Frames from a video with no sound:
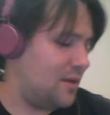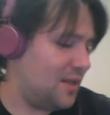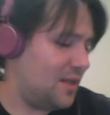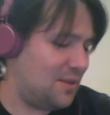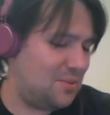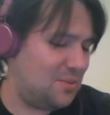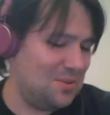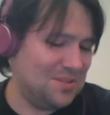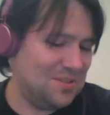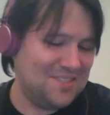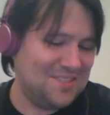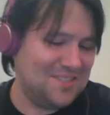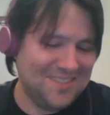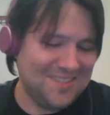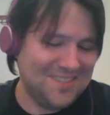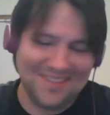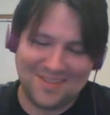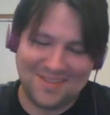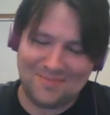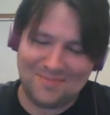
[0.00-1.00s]
It
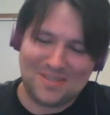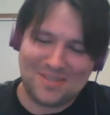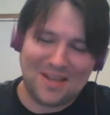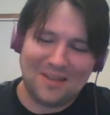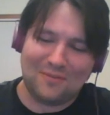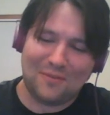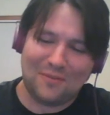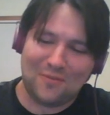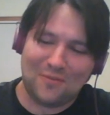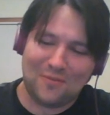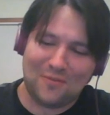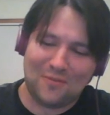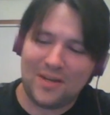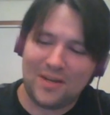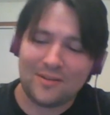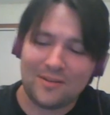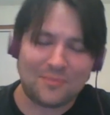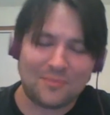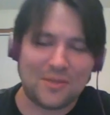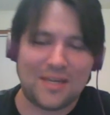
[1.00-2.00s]
was on for 4
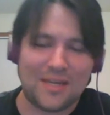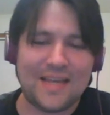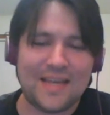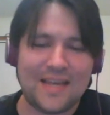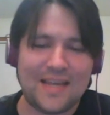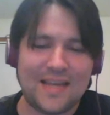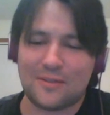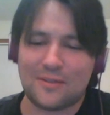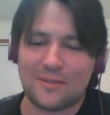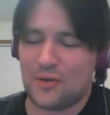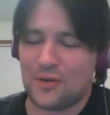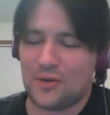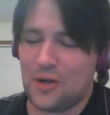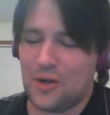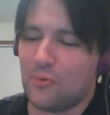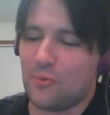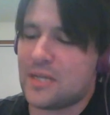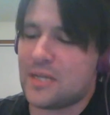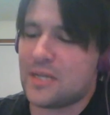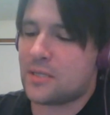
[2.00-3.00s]
years, then we canceled it for no
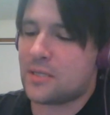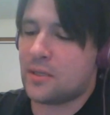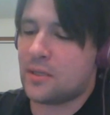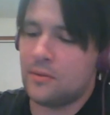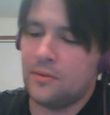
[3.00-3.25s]
reason.